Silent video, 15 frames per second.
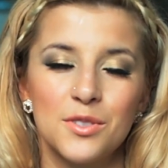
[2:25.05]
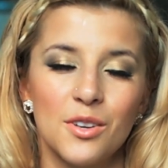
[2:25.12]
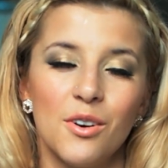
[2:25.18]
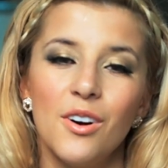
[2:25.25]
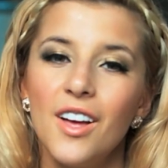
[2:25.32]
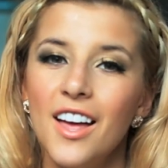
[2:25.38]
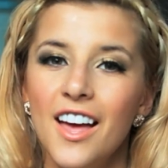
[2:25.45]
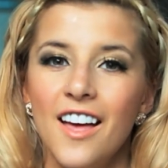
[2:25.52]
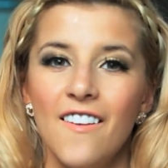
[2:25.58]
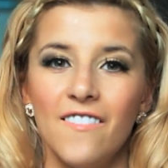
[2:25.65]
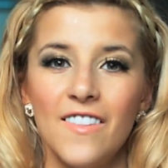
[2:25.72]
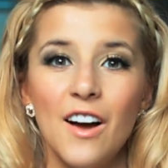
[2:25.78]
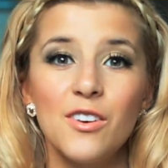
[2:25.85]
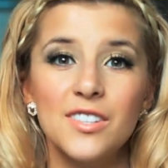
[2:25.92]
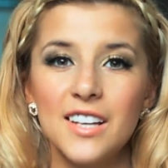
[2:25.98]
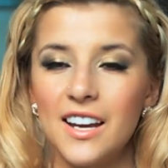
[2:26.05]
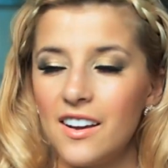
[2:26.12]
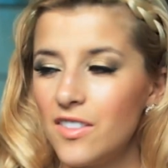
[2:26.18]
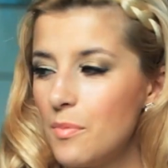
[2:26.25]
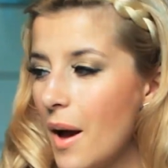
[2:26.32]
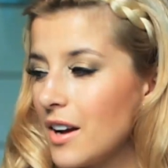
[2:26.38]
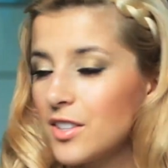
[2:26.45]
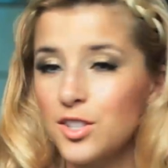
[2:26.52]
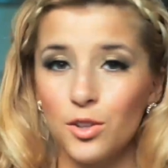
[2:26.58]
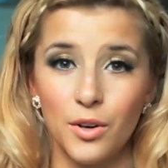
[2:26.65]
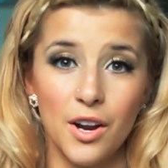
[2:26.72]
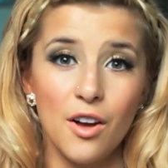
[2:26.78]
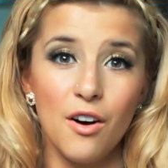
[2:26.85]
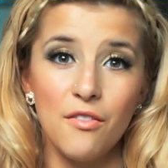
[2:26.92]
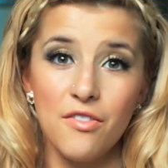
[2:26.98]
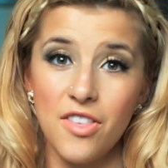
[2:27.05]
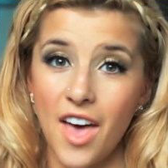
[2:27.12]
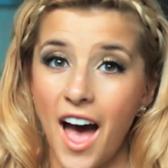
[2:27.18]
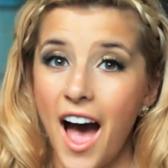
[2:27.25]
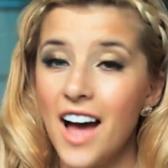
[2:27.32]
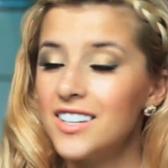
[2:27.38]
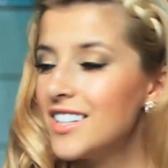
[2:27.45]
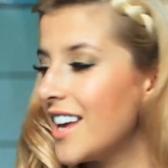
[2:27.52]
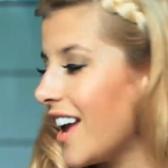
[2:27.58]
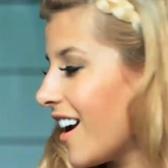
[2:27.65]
So that was kind of the backstory of that.